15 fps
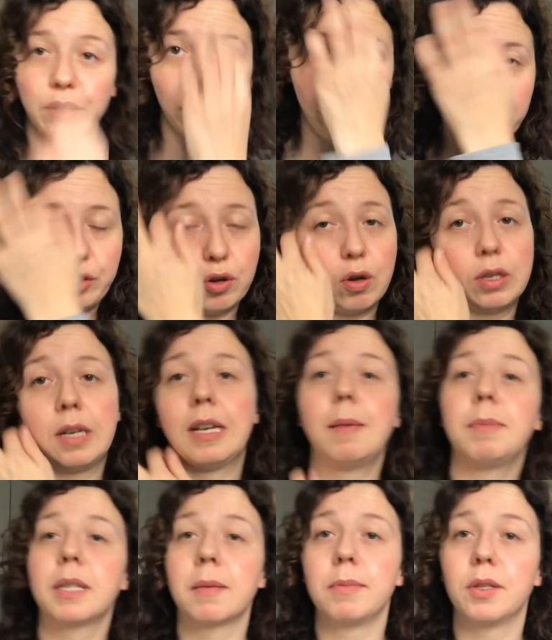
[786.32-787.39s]
good as Jordan
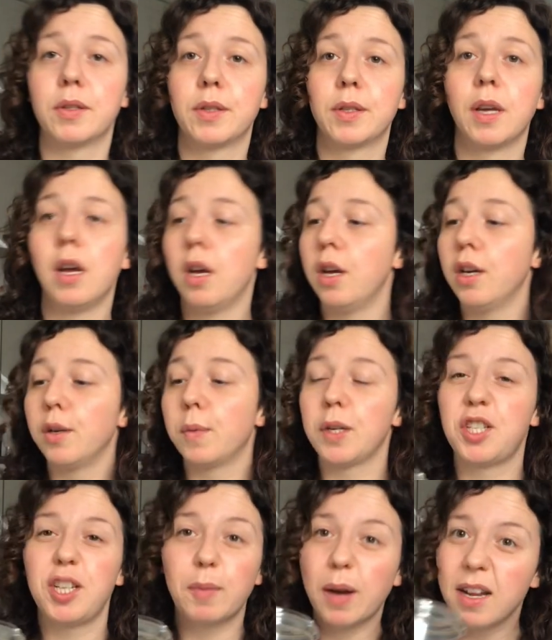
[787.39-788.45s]
Lipscomb does when
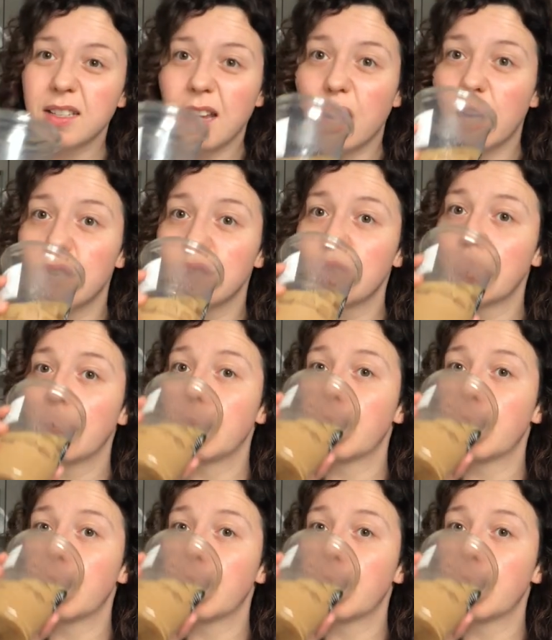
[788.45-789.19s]
she wears hers.